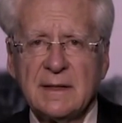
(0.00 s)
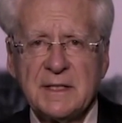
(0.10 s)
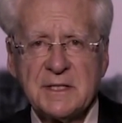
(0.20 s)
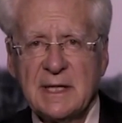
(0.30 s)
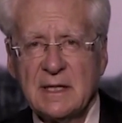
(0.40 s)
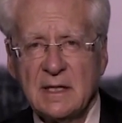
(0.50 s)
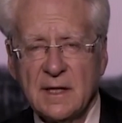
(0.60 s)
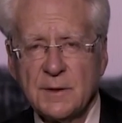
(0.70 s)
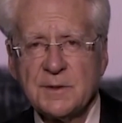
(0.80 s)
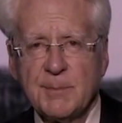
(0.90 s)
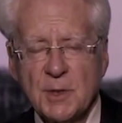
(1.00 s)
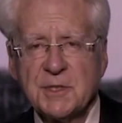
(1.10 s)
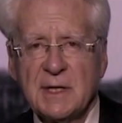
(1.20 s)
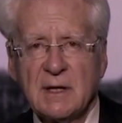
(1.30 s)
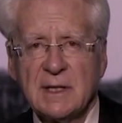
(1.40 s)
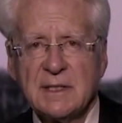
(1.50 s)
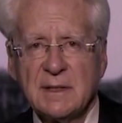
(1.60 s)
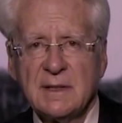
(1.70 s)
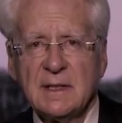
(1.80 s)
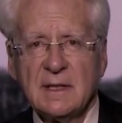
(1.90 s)
They sent in others,
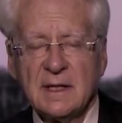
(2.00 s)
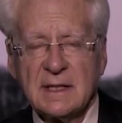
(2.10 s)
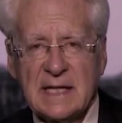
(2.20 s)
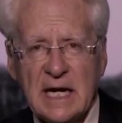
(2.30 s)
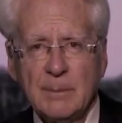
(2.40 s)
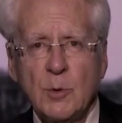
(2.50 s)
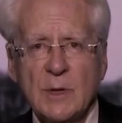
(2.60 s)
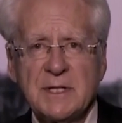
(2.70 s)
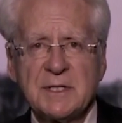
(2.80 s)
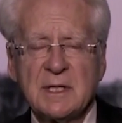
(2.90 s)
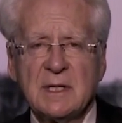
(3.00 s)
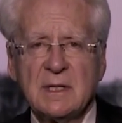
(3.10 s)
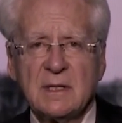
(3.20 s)
mercenaries, cowboys,